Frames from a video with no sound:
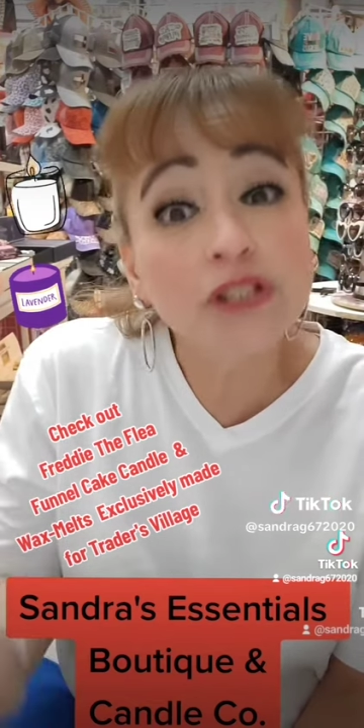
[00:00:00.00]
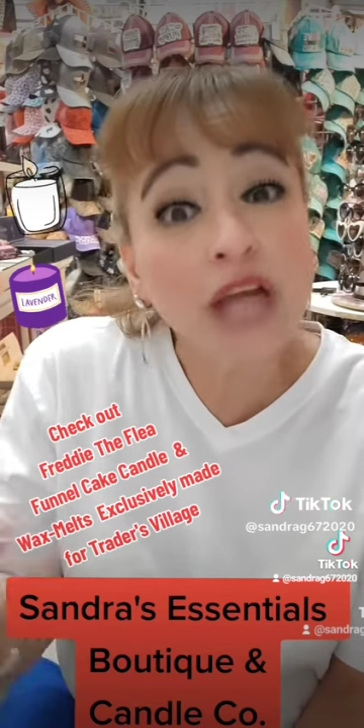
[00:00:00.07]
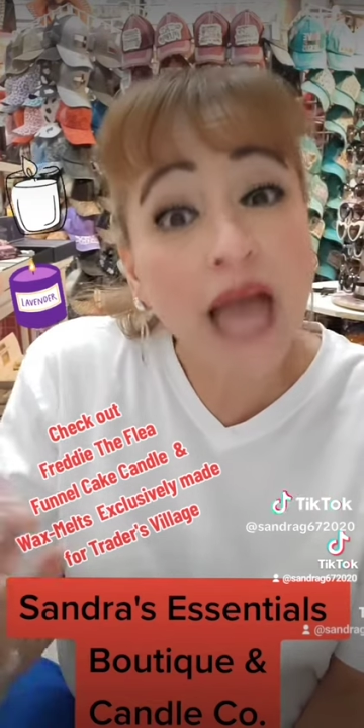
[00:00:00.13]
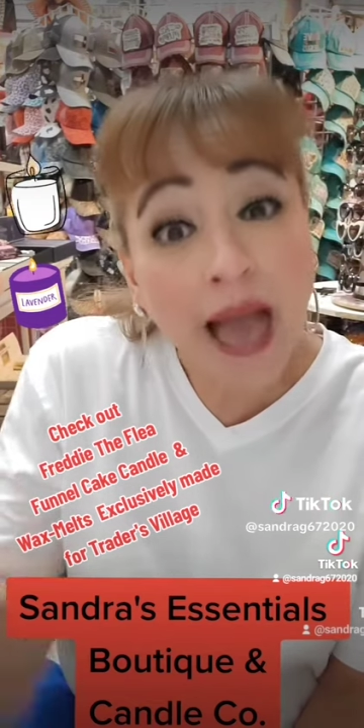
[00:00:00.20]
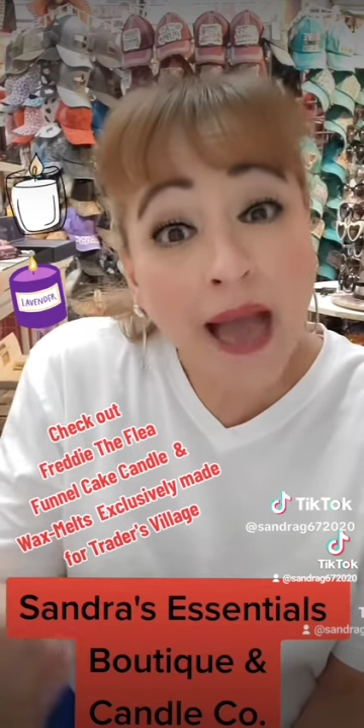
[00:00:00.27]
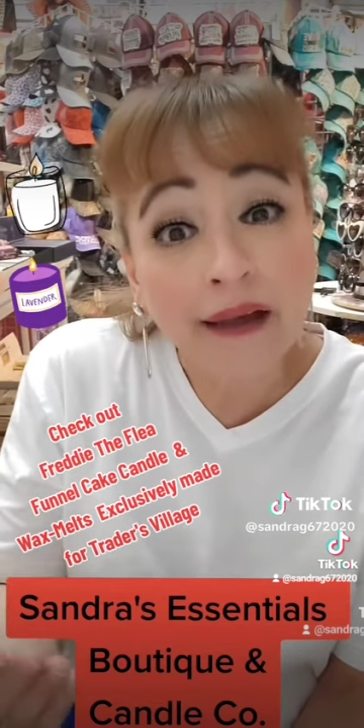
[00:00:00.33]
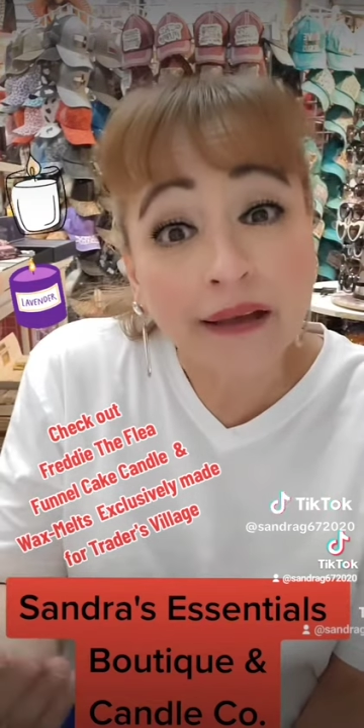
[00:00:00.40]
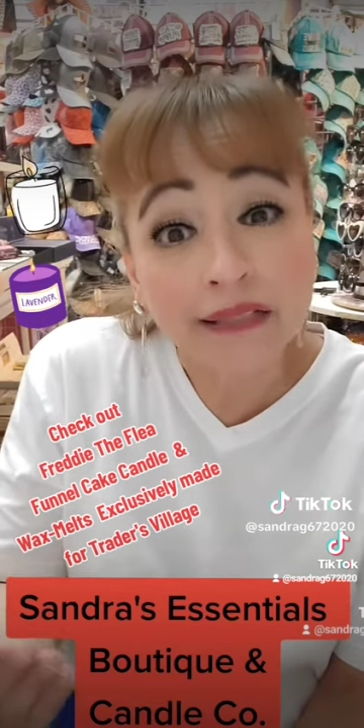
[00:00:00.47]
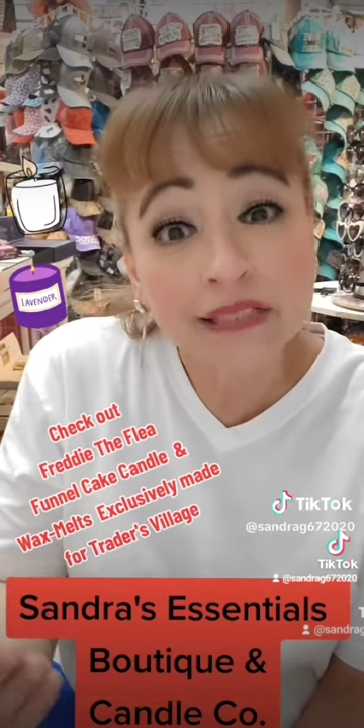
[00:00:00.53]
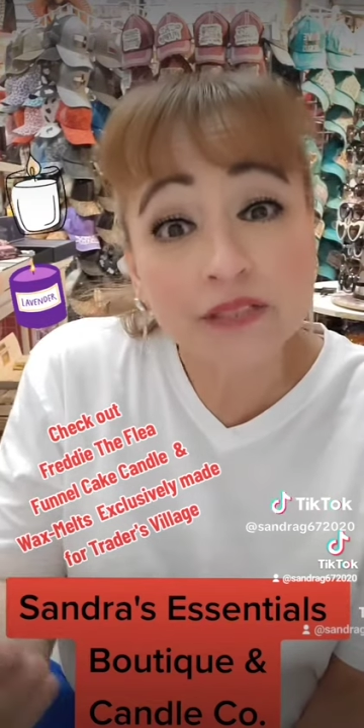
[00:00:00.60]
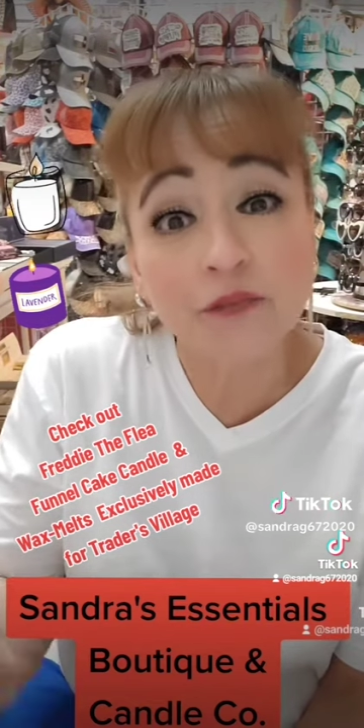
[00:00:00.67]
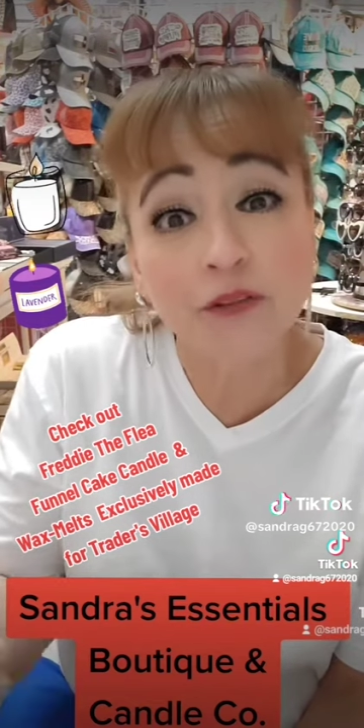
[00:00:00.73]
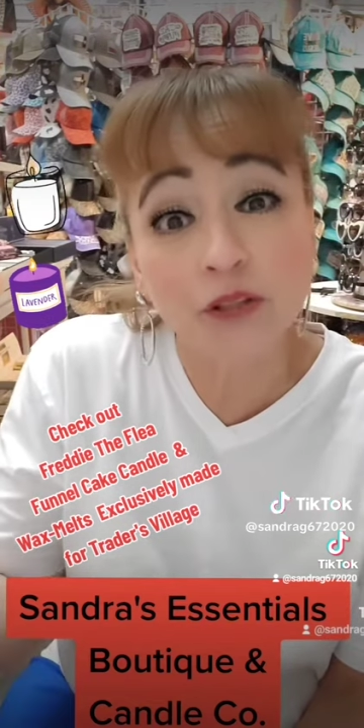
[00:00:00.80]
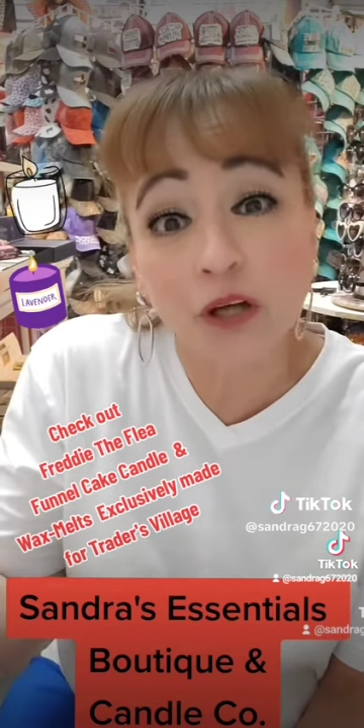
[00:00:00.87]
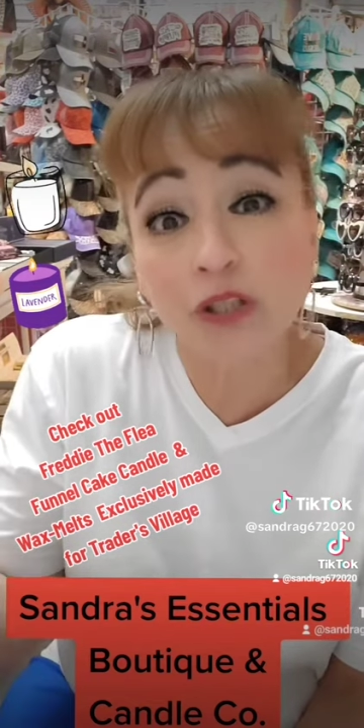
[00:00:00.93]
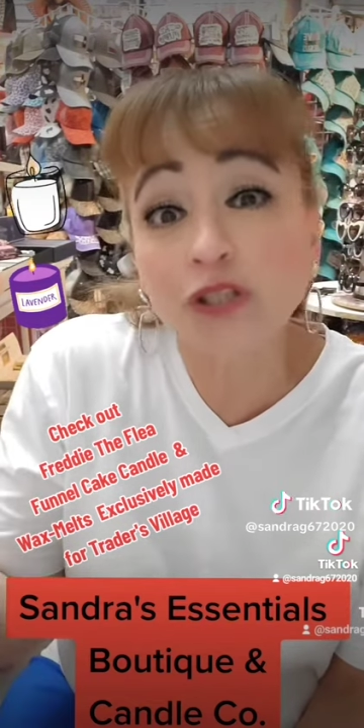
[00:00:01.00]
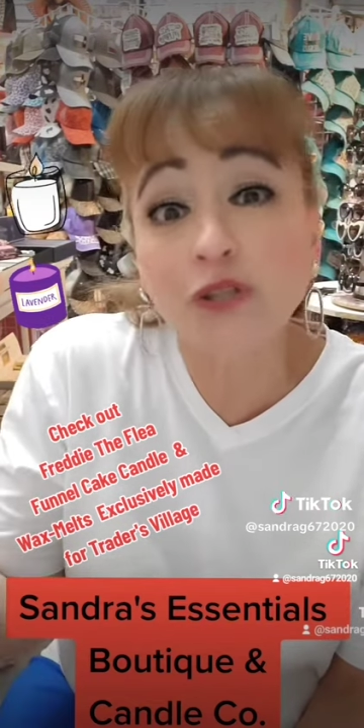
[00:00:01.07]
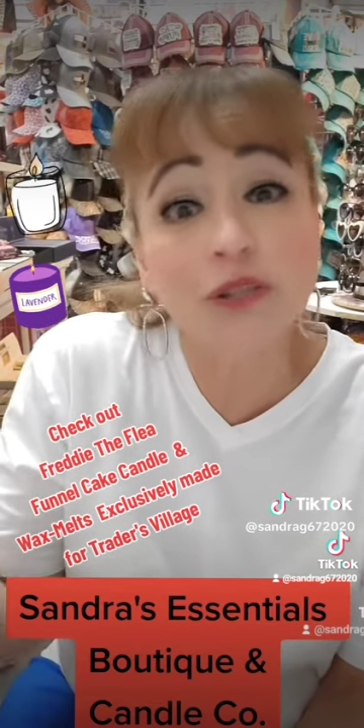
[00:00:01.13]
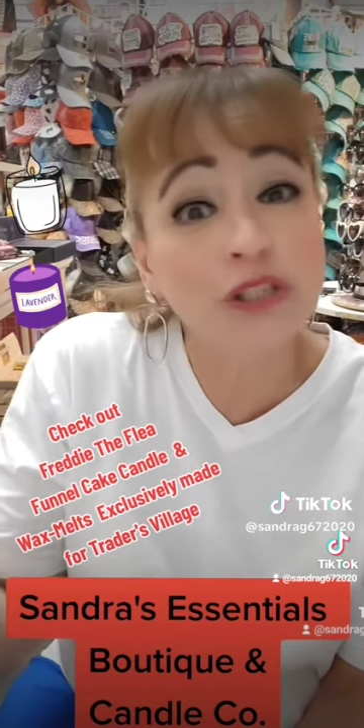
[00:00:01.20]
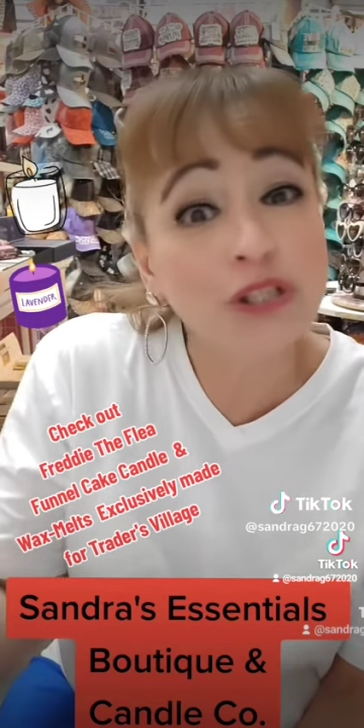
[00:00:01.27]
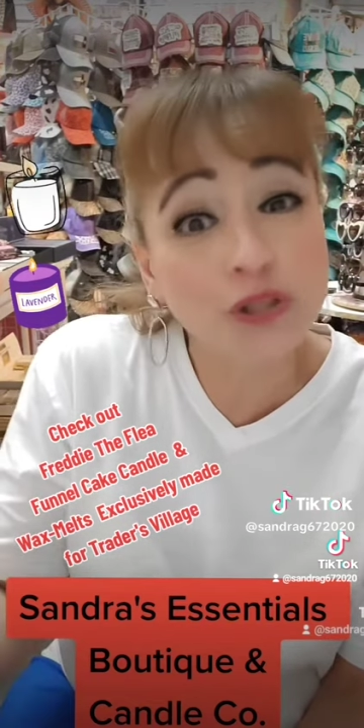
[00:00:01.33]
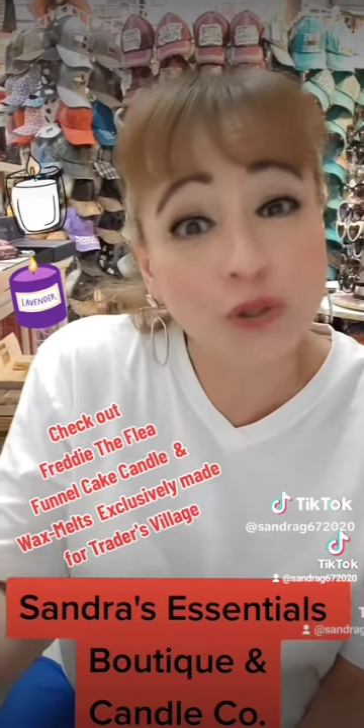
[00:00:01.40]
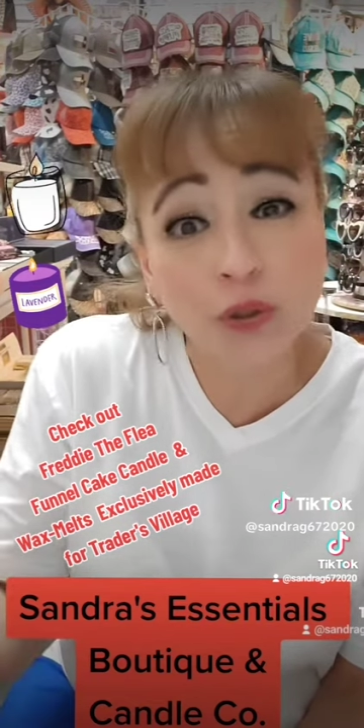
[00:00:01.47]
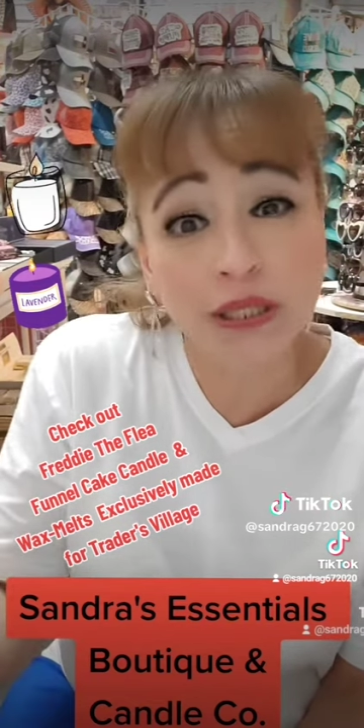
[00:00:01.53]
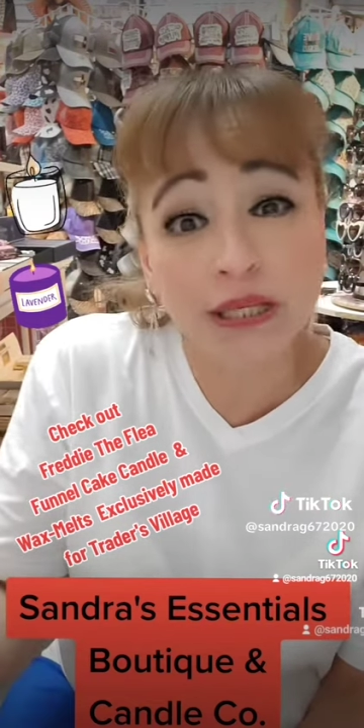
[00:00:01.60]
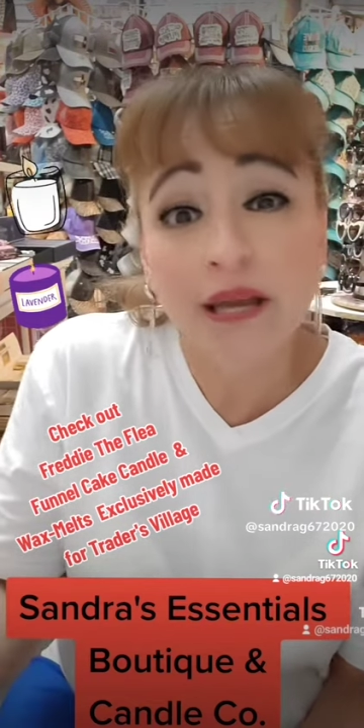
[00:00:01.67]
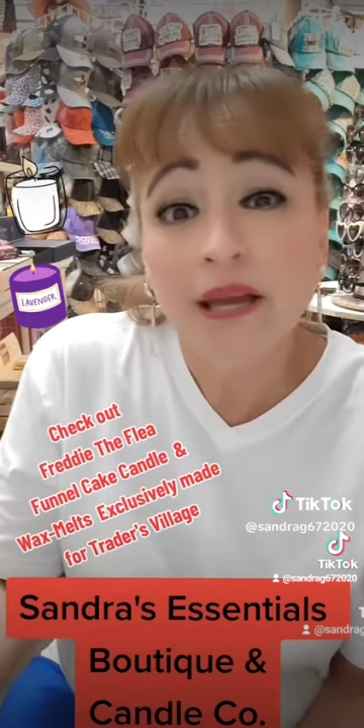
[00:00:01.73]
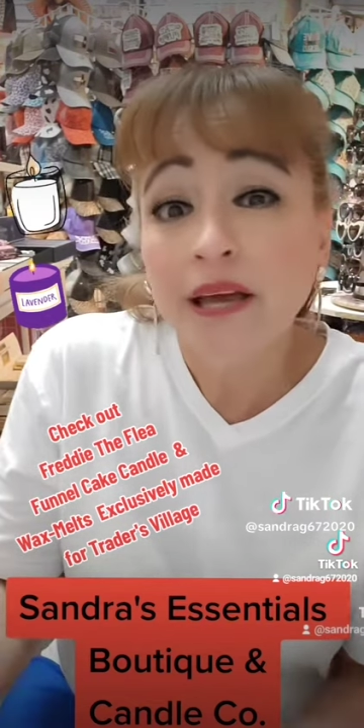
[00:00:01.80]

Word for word: has for y'all to enjoy.